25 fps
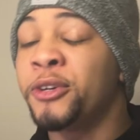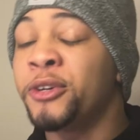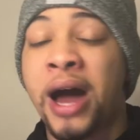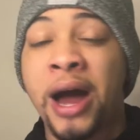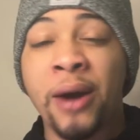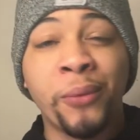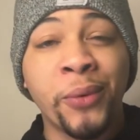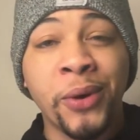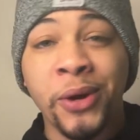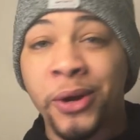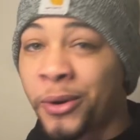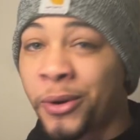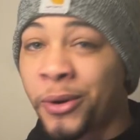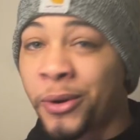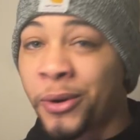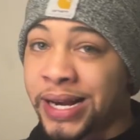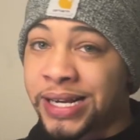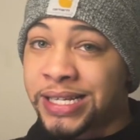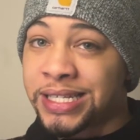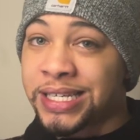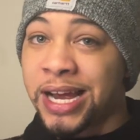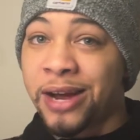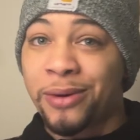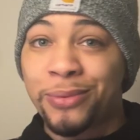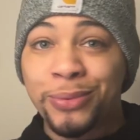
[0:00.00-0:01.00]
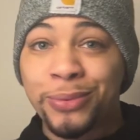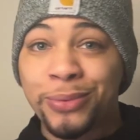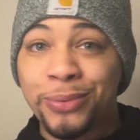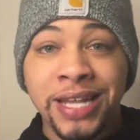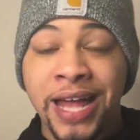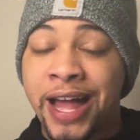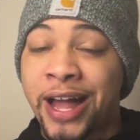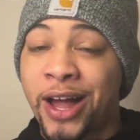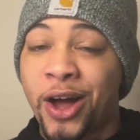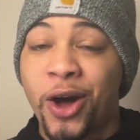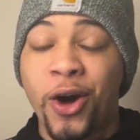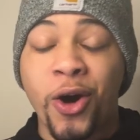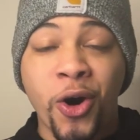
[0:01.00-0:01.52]
I went crazy. I was
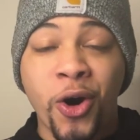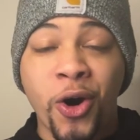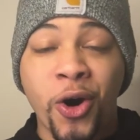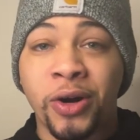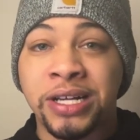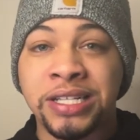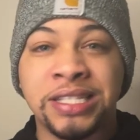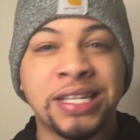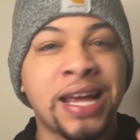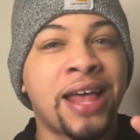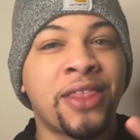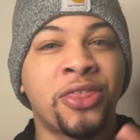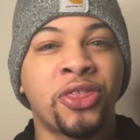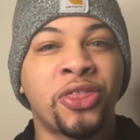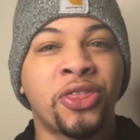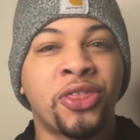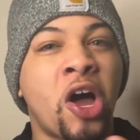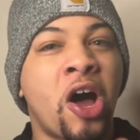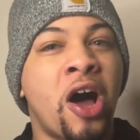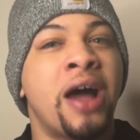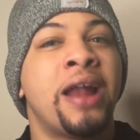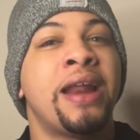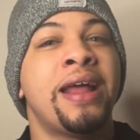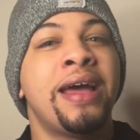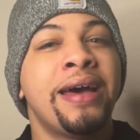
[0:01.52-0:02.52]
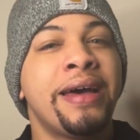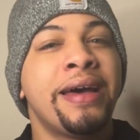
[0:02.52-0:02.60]
like, oh, because I thought